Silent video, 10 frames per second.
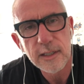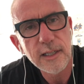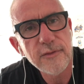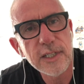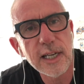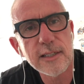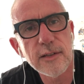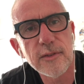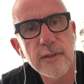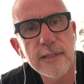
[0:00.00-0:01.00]
love your guts,
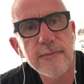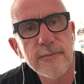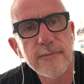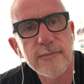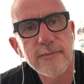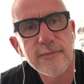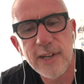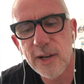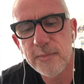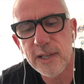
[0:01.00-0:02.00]
everyone.
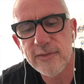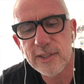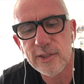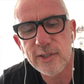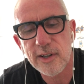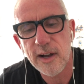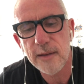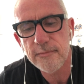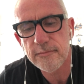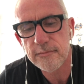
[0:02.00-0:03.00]
I hope you're having a good time.